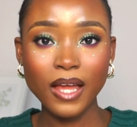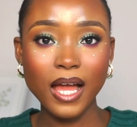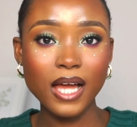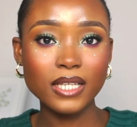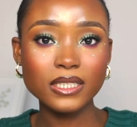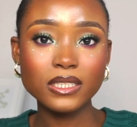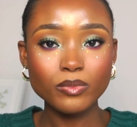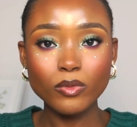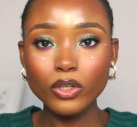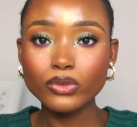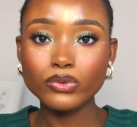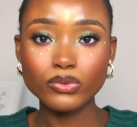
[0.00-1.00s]
And the more
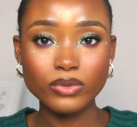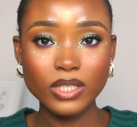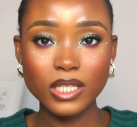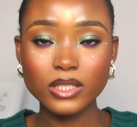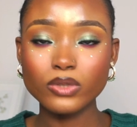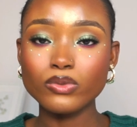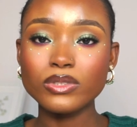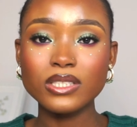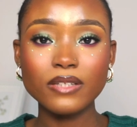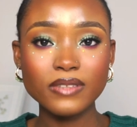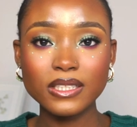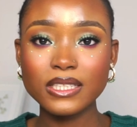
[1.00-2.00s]
you do that, you
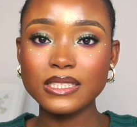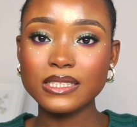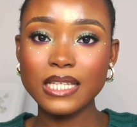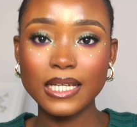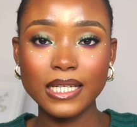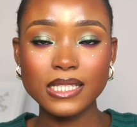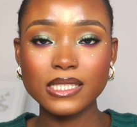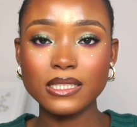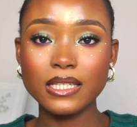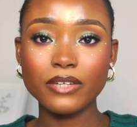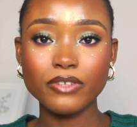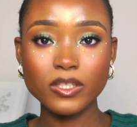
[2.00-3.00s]
definitely start getting
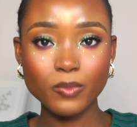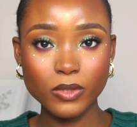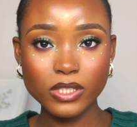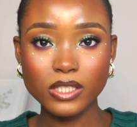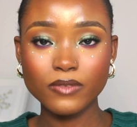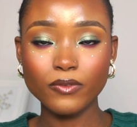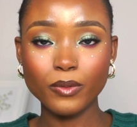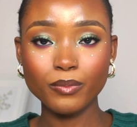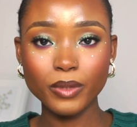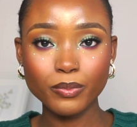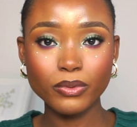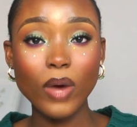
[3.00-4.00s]
like responses from
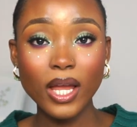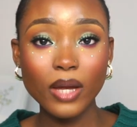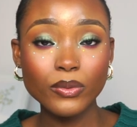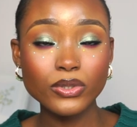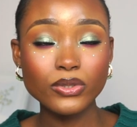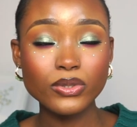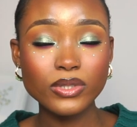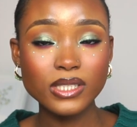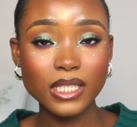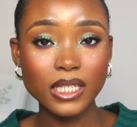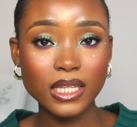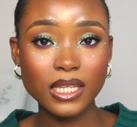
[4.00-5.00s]
people. Why I was also
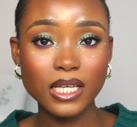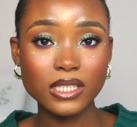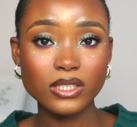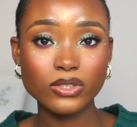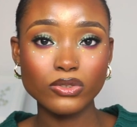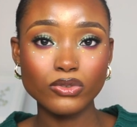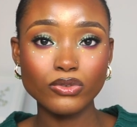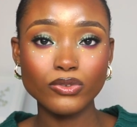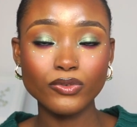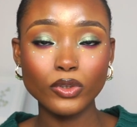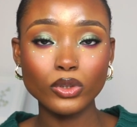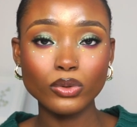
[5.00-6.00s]
saying that you should
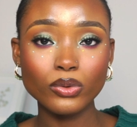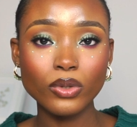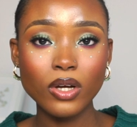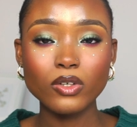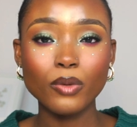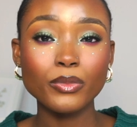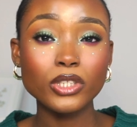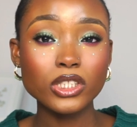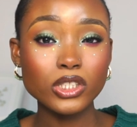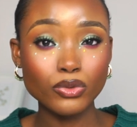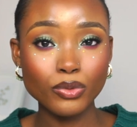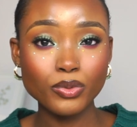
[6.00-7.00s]
follow
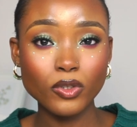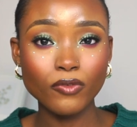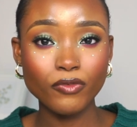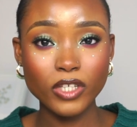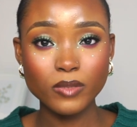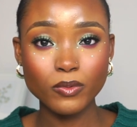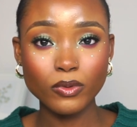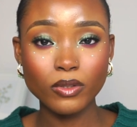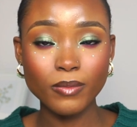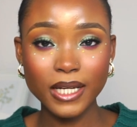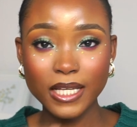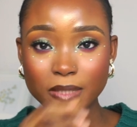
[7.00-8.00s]
community groups on Facebook
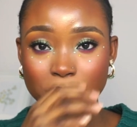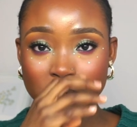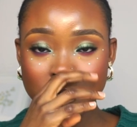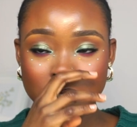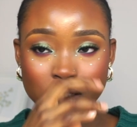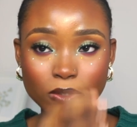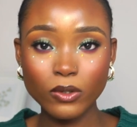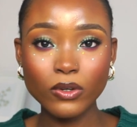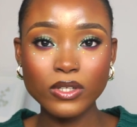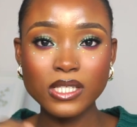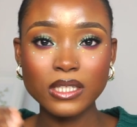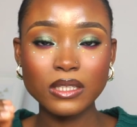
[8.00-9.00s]
Marketplace is
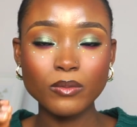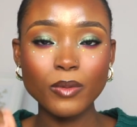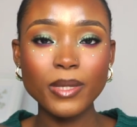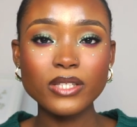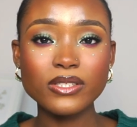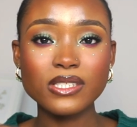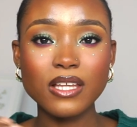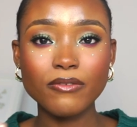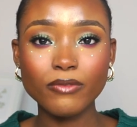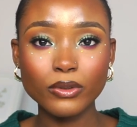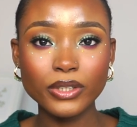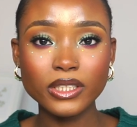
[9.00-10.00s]
because the moment you start
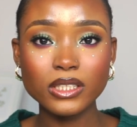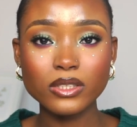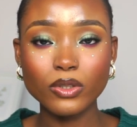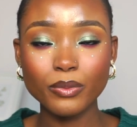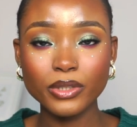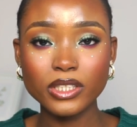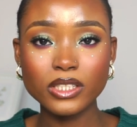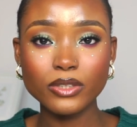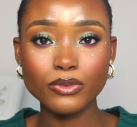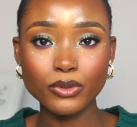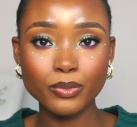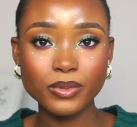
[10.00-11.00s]
following these community
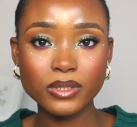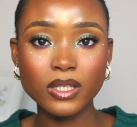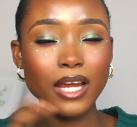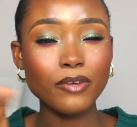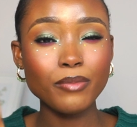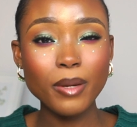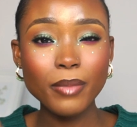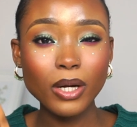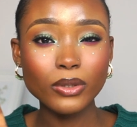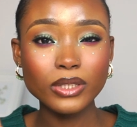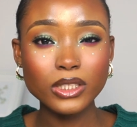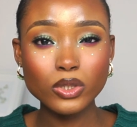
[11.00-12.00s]
groups, I remember
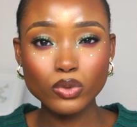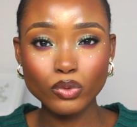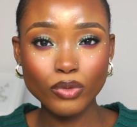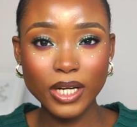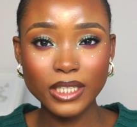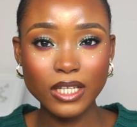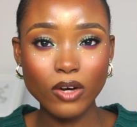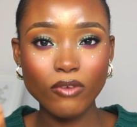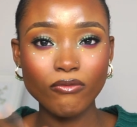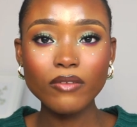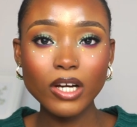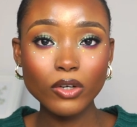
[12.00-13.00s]
only two right now,
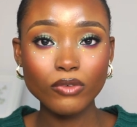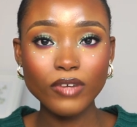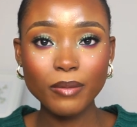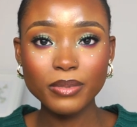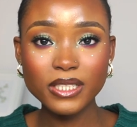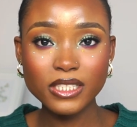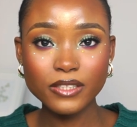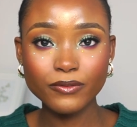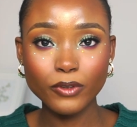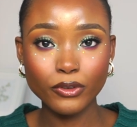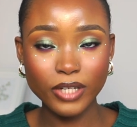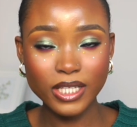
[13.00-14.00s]
Vancouver Places
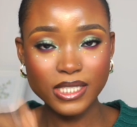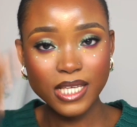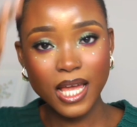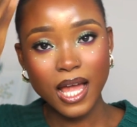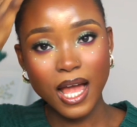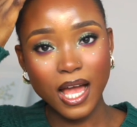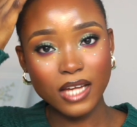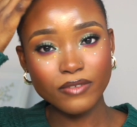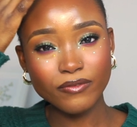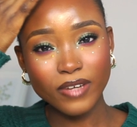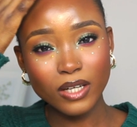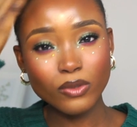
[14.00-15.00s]
for Rent and
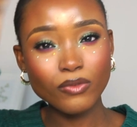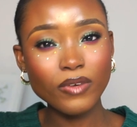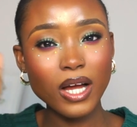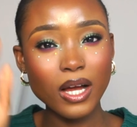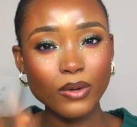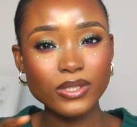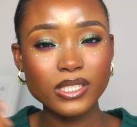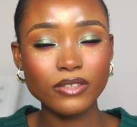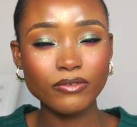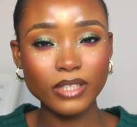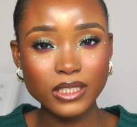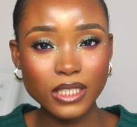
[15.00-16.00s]
Vancouver Housing
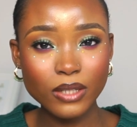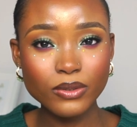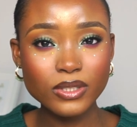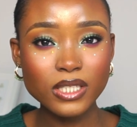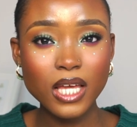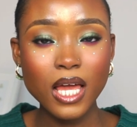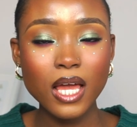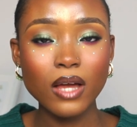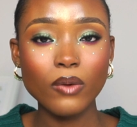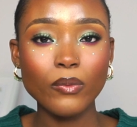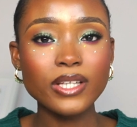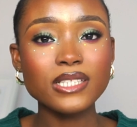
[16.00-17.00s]
Rentals.
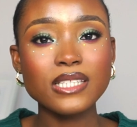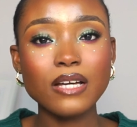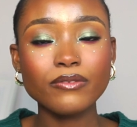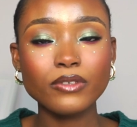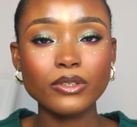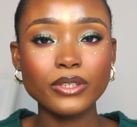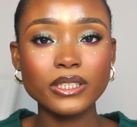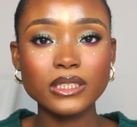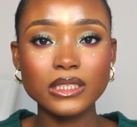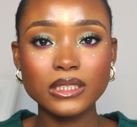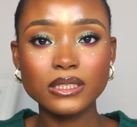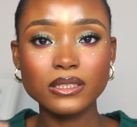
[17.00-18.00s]
When you start following
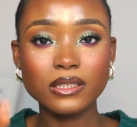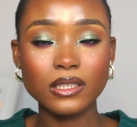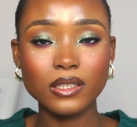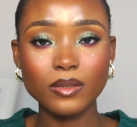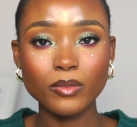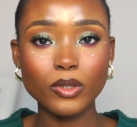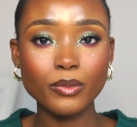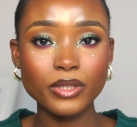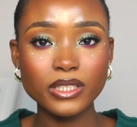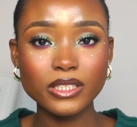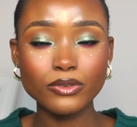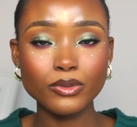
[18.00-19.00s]
these
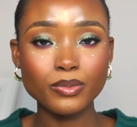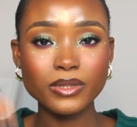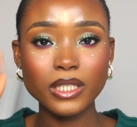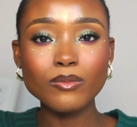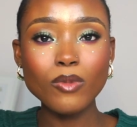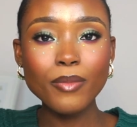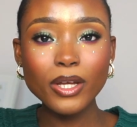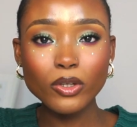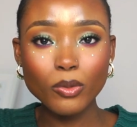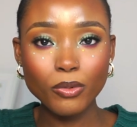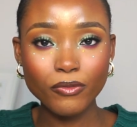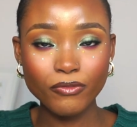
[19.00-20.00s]
community groups, the moment you
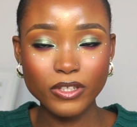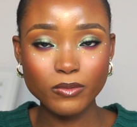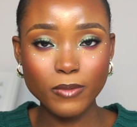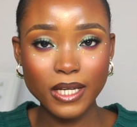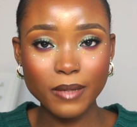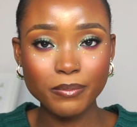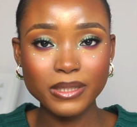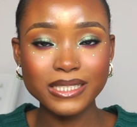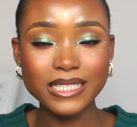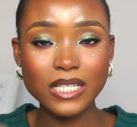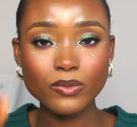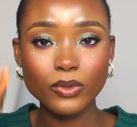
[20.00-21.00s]
open Facebook Marketplace,
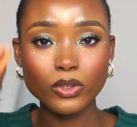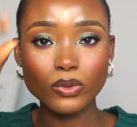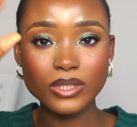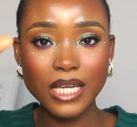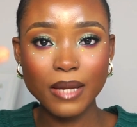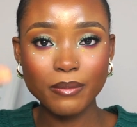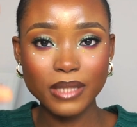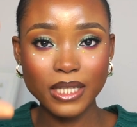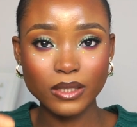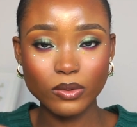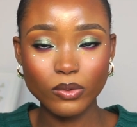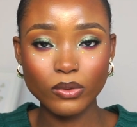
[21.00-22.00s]
that's what your
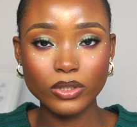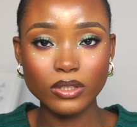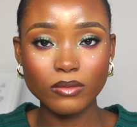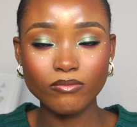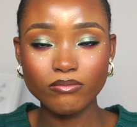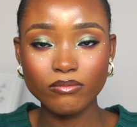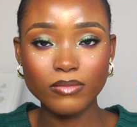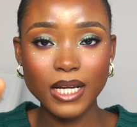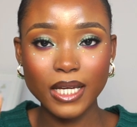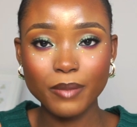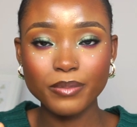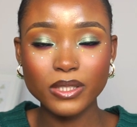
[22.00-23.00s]
timeline on the
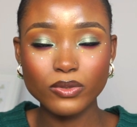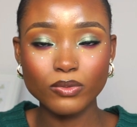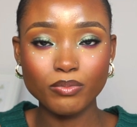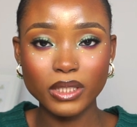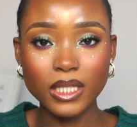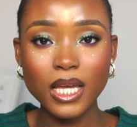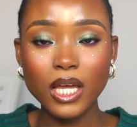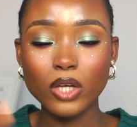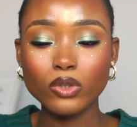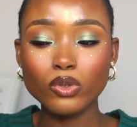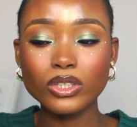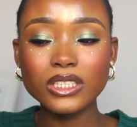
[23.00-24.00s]
marketplace will be.
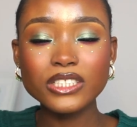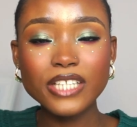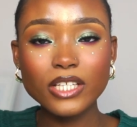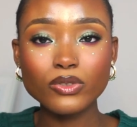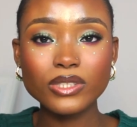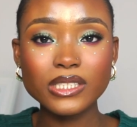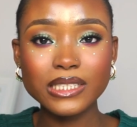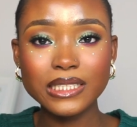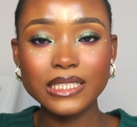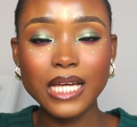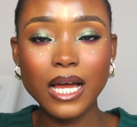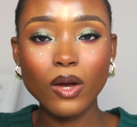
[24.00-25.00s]
You're literally just
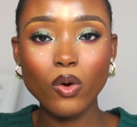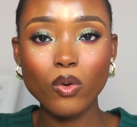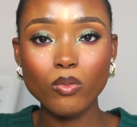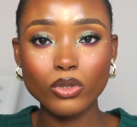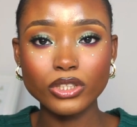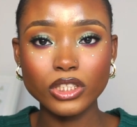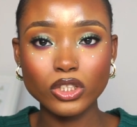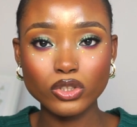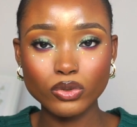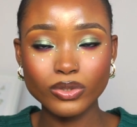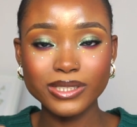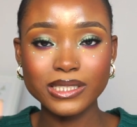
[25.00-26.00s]
seeing
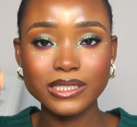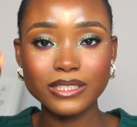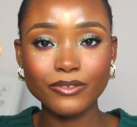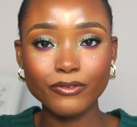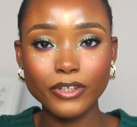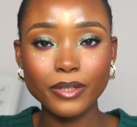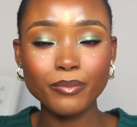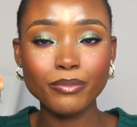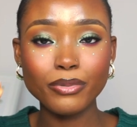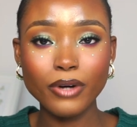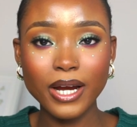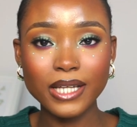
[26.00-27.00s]
accommodations, different
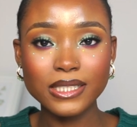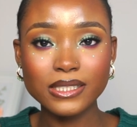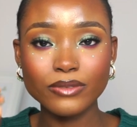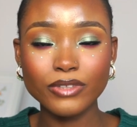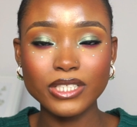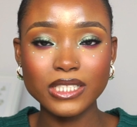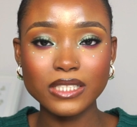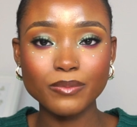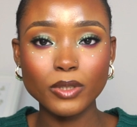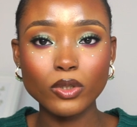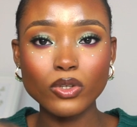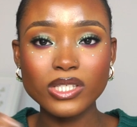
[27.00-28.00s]
price ranges,
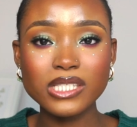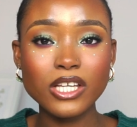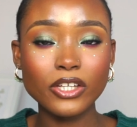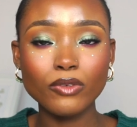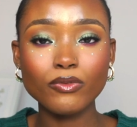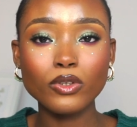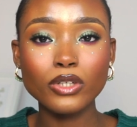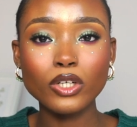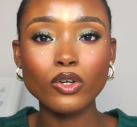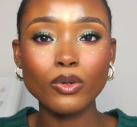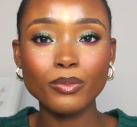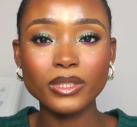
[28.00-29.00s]
because now you're
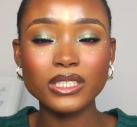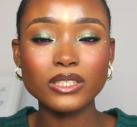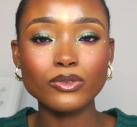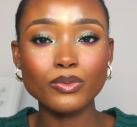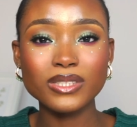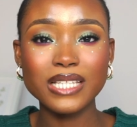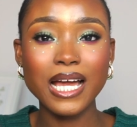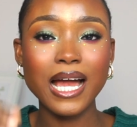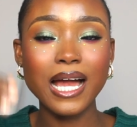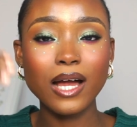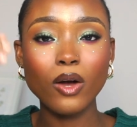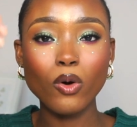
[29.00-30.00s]
following community groups that
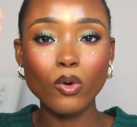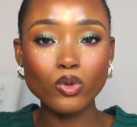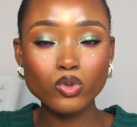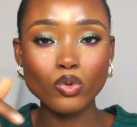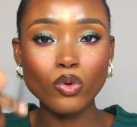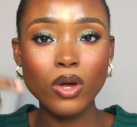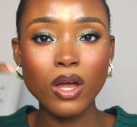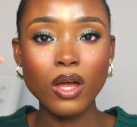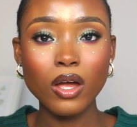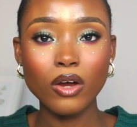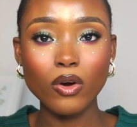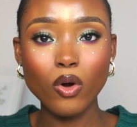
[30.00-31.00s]
are also
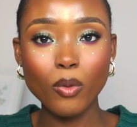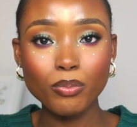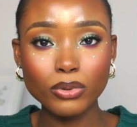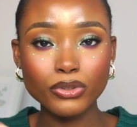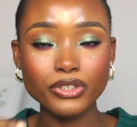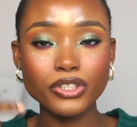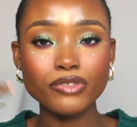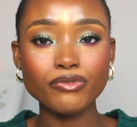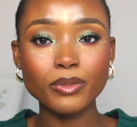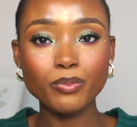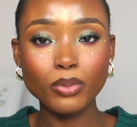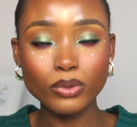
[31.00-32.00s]
uploading,
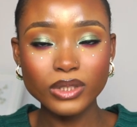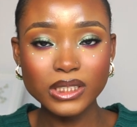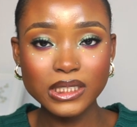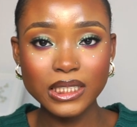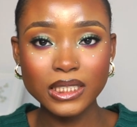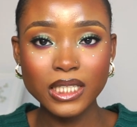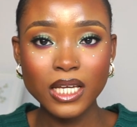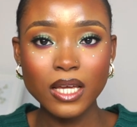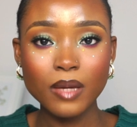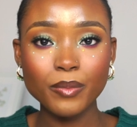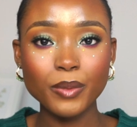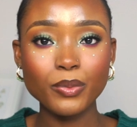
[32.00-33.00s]
reposting
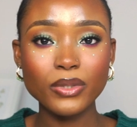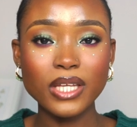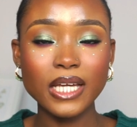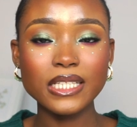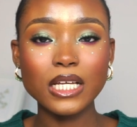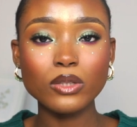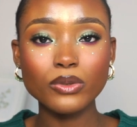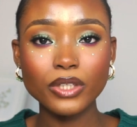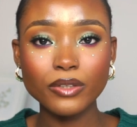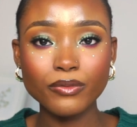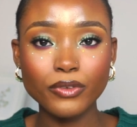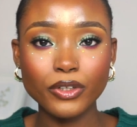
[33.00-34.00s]
people that are either
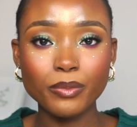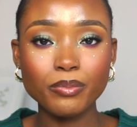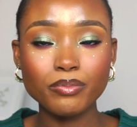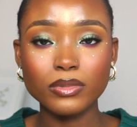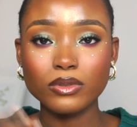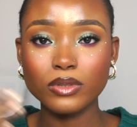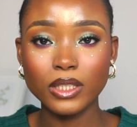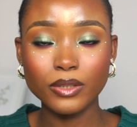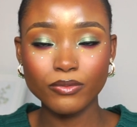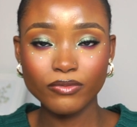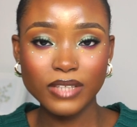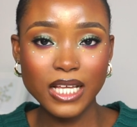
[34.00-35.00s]
looking for a
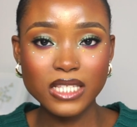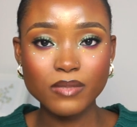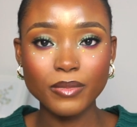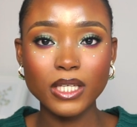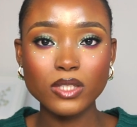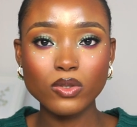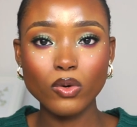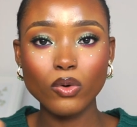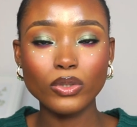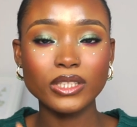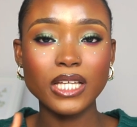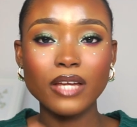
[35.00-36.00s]
flatmate,
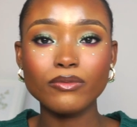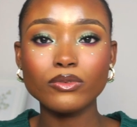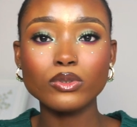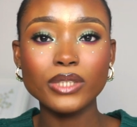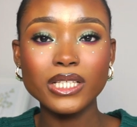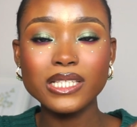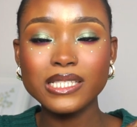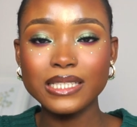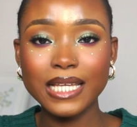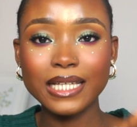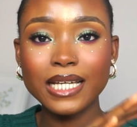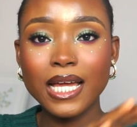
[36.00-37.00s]
or they're even looking to
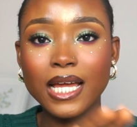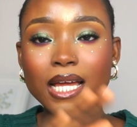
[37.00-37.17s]
like